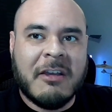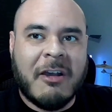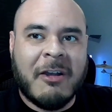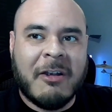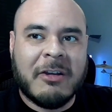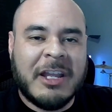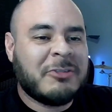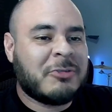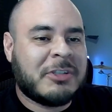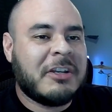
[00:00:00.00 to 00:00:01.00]
are
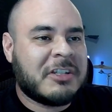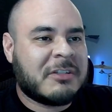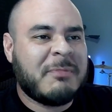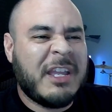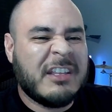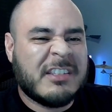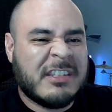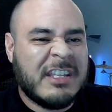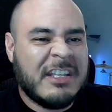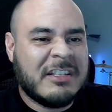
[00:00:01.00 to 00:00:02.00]
interested in just making
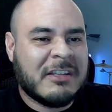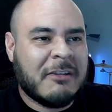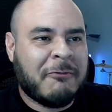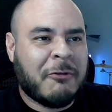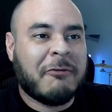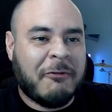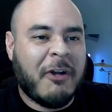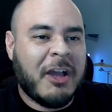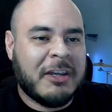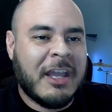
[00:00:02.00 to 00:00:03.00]
seeds for
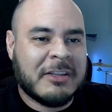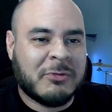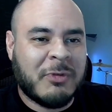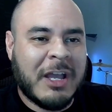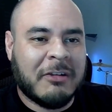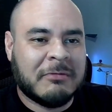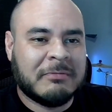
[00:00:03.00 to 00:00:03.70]
fun as well?